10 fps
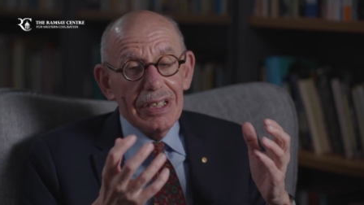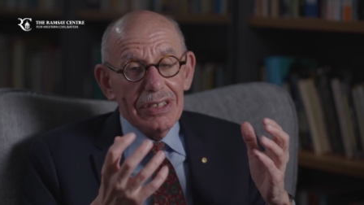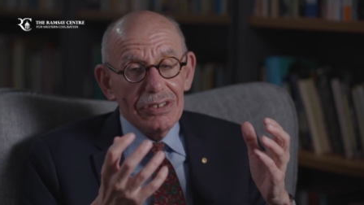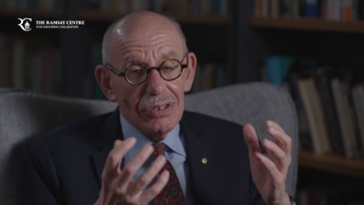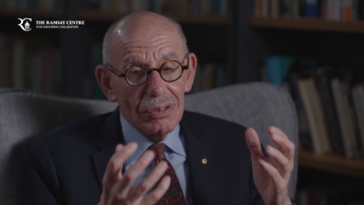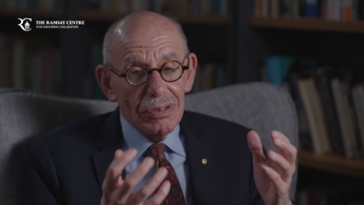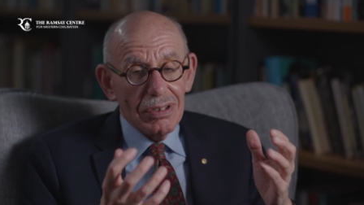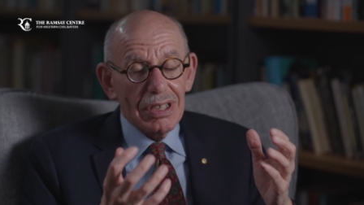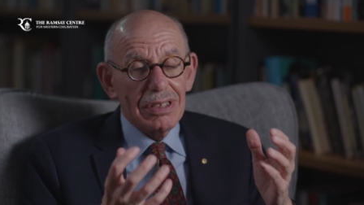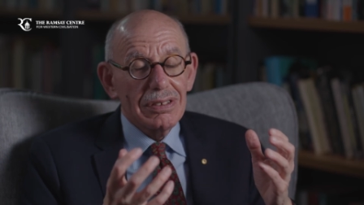
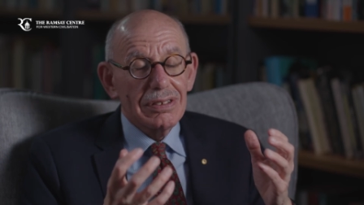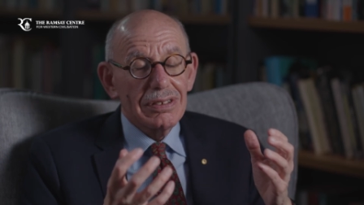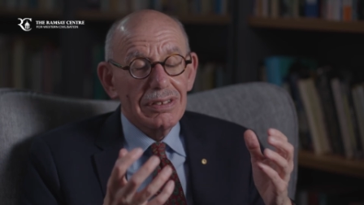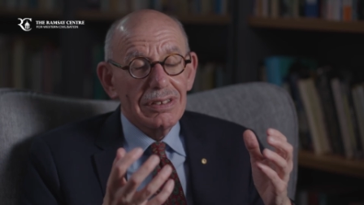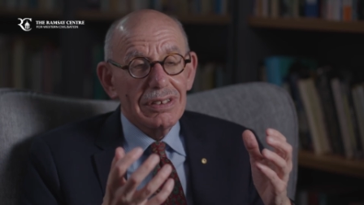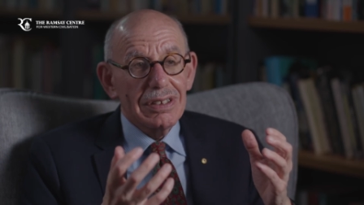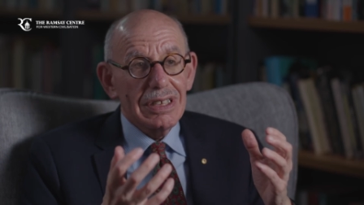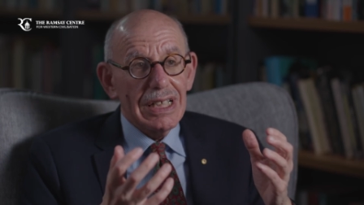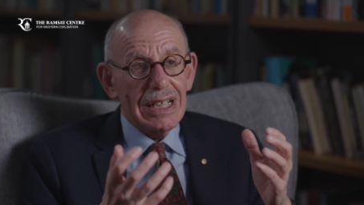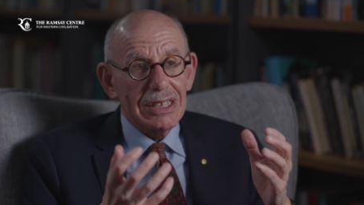ignore
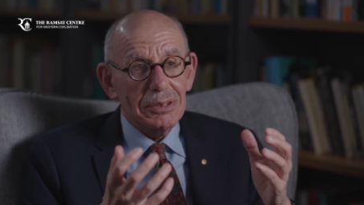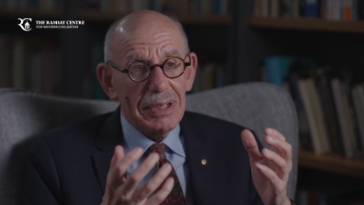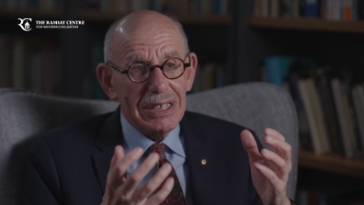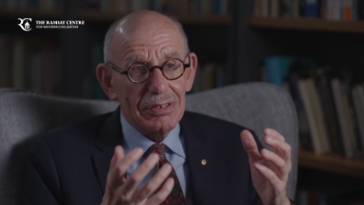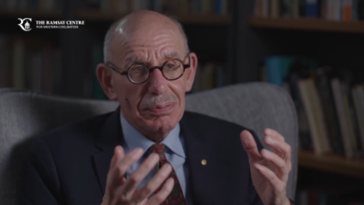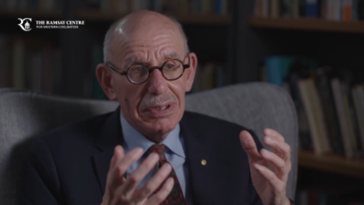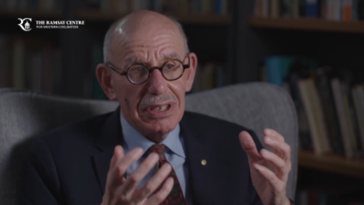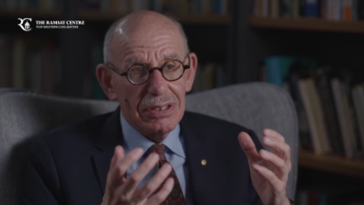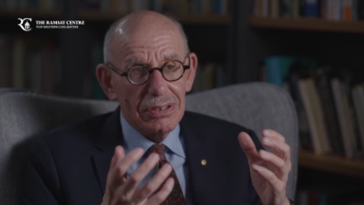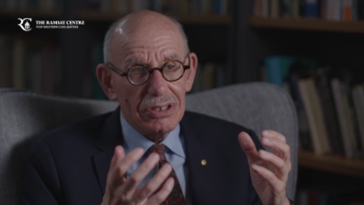that aspect of
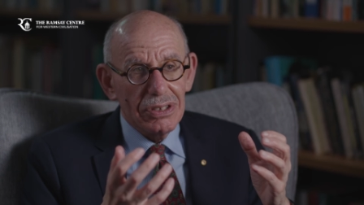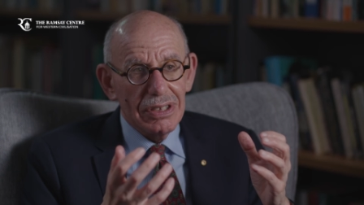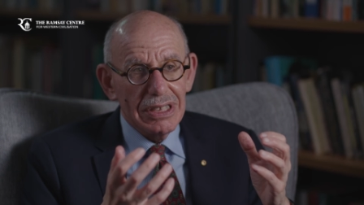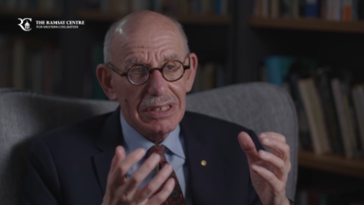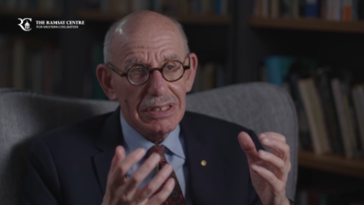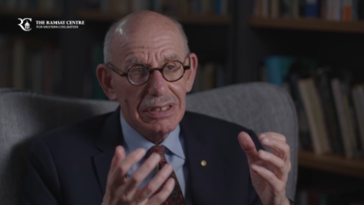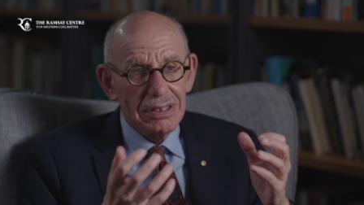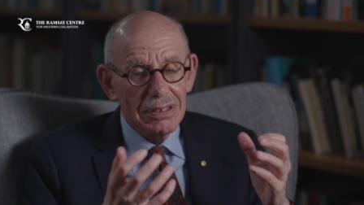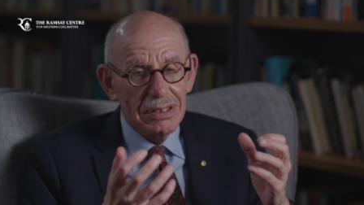political choice,